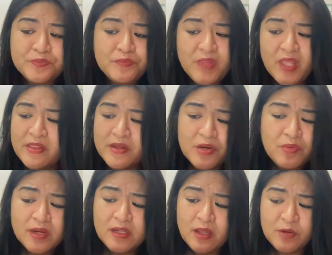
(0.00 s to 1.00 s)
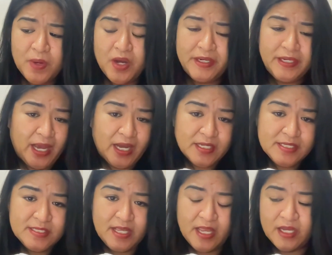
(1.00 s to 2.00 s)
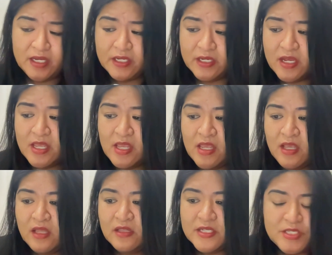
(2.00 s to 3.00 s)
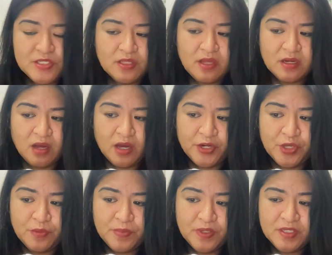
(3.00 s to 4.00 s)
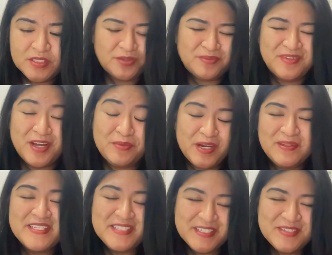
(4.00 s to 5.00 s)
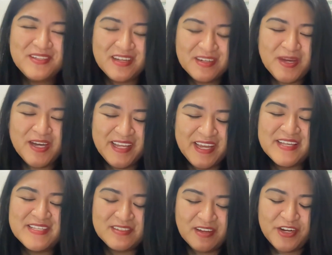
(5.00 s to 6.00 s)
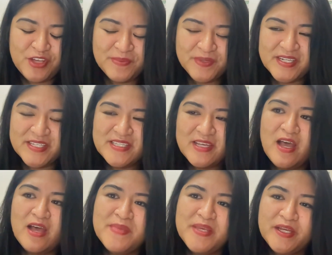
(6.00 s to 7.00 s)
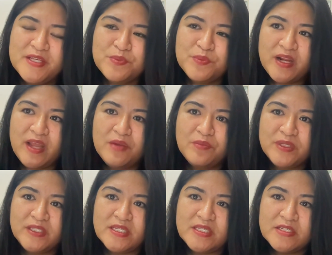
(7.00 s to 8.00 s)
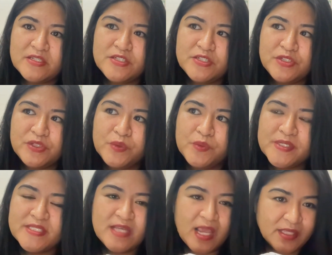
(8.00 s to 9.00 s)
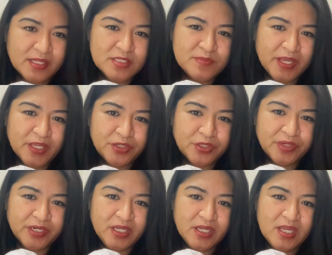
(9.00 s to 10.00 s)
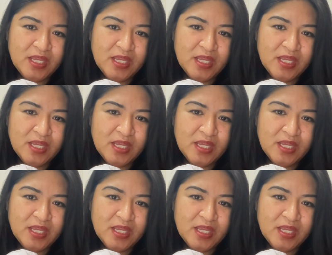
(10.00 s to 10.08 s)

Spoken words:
And then I read a lot of podcasts and listened to a lot of audiobooks, or not read, listened to a lot of podcasts and audiobooks because what I really needed to do was silence my inner critic